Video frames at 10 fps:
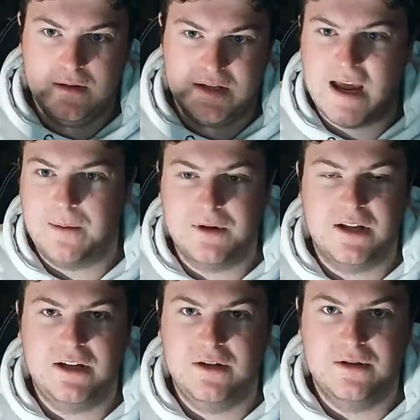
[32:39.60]
camera that
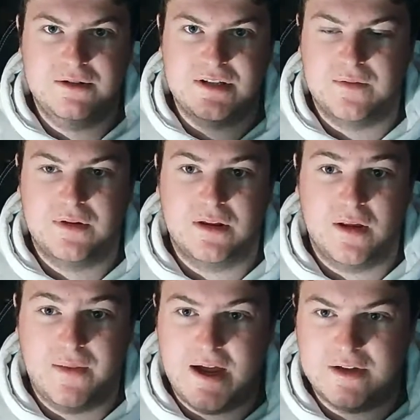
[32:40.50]
he used and everything
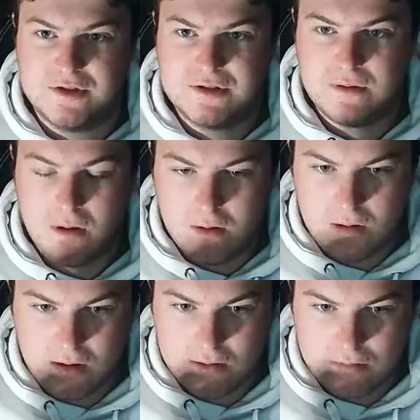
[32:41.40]
like that, just
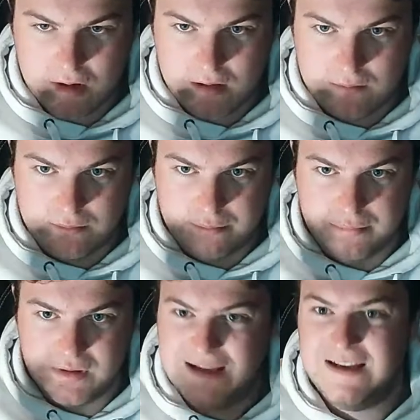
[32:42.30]
it
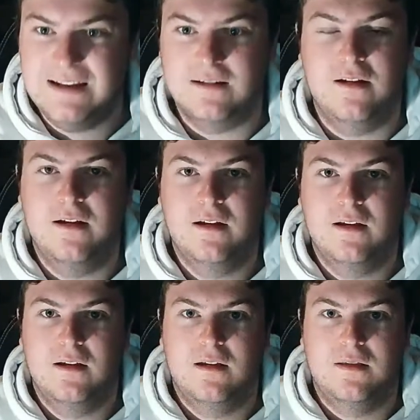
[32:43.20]
bleeded
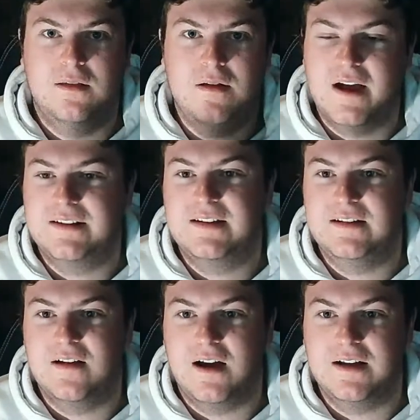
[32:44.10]
the
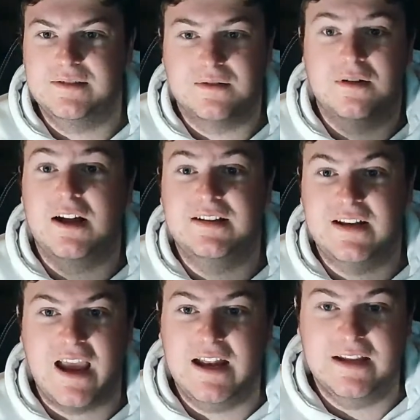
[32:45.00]
1990s or the
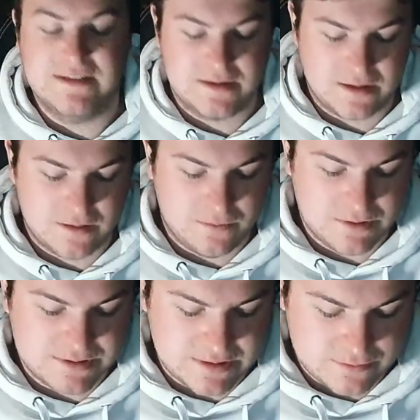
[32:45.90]
1980s, I think it
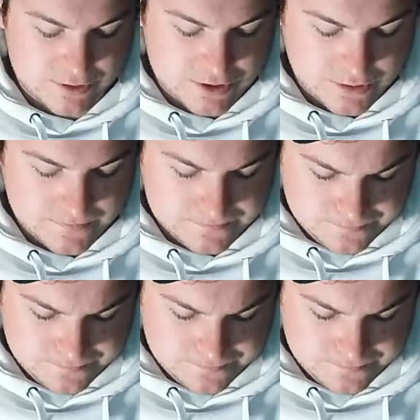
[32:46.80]
was, that it was shot,